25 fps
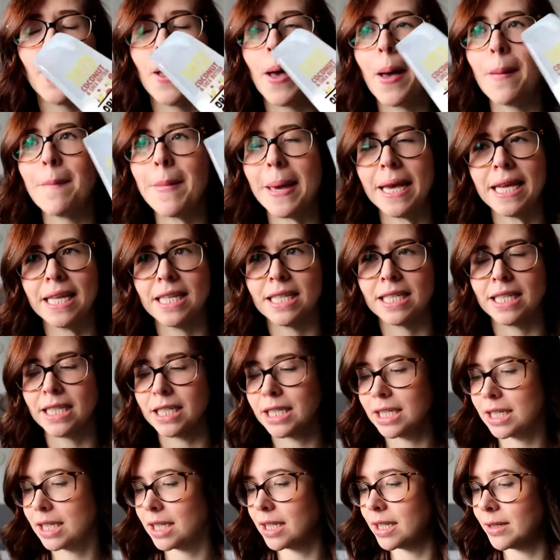
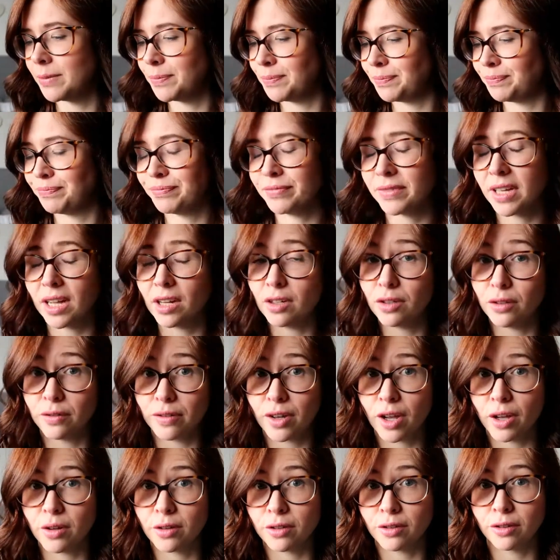amazing. Love
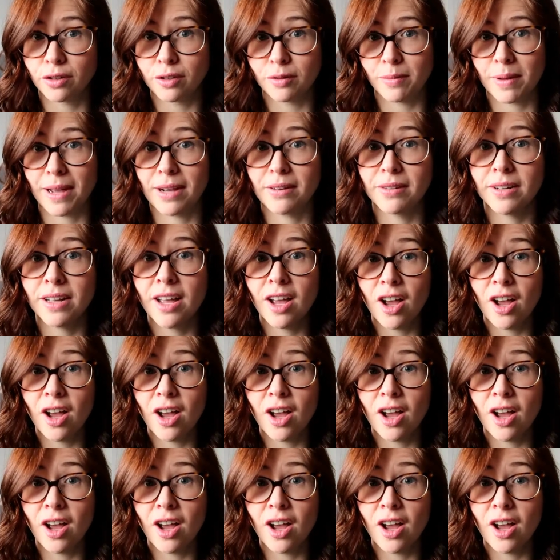coconut smell